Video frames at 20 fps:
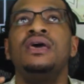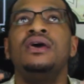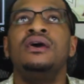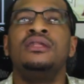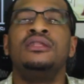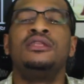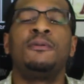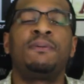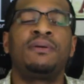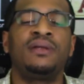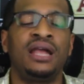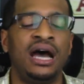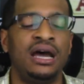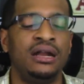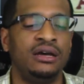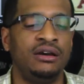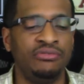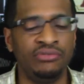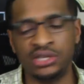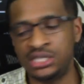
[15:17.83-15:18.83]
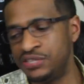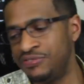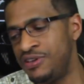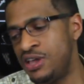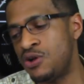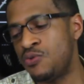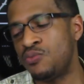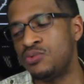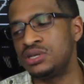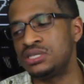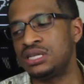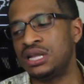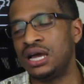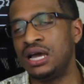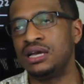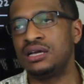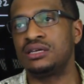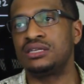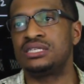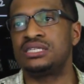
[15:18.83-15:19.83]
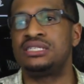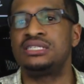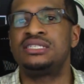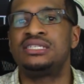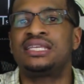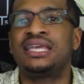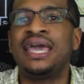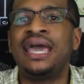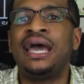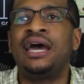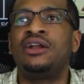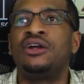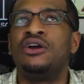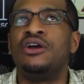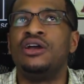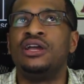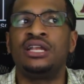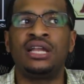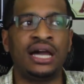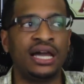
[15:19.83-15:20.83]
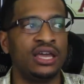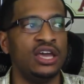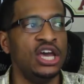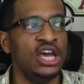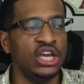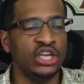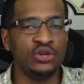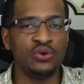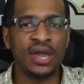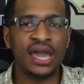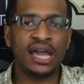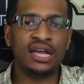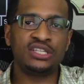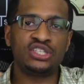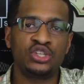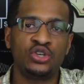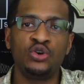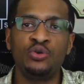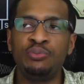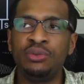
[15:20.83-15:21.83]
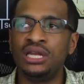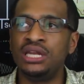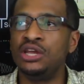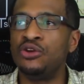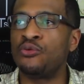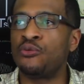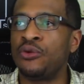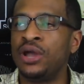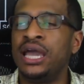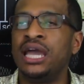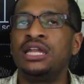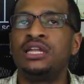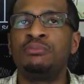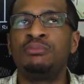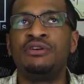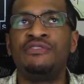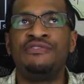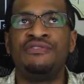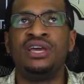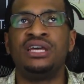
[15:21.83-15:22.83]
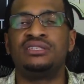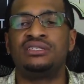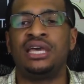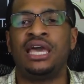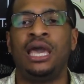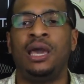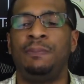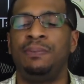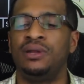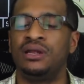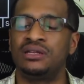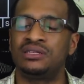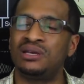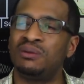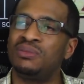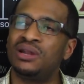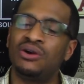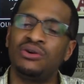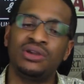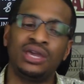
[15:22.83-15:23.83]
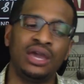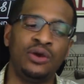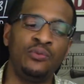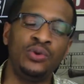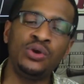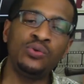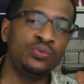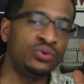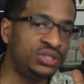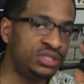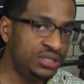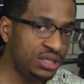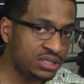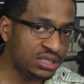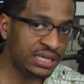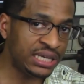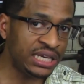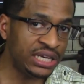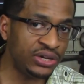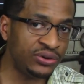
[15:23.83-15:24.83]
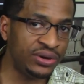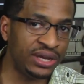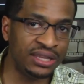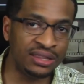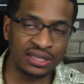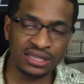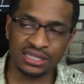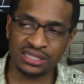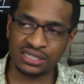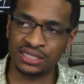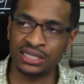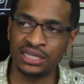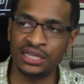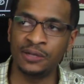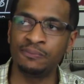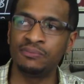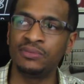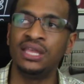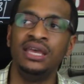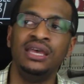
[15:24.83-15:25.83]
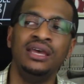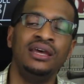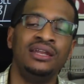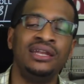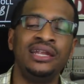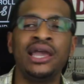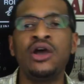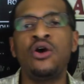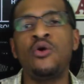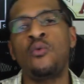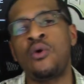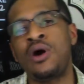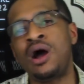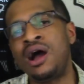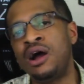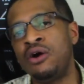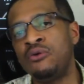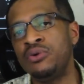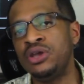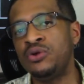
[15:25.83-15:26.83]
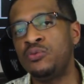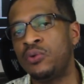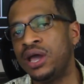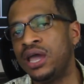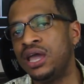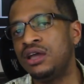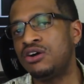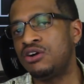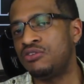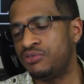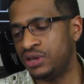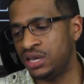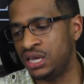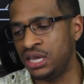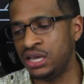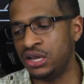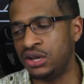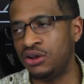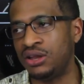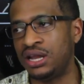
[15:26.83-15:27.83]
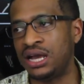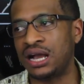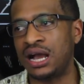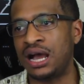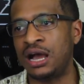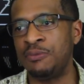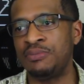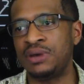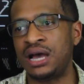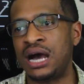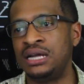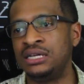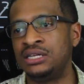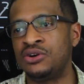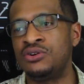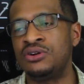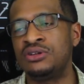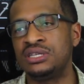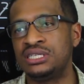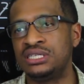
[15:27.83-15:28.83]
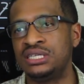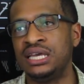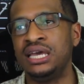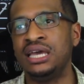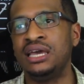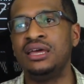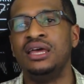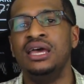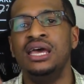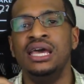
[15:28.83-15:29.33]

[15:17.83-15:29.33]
The plot of this film was like scattered. Like you had too many random events happening. So I'm like, okay, we were just here in this scene. Now why are we way over here? Like I I don't understand.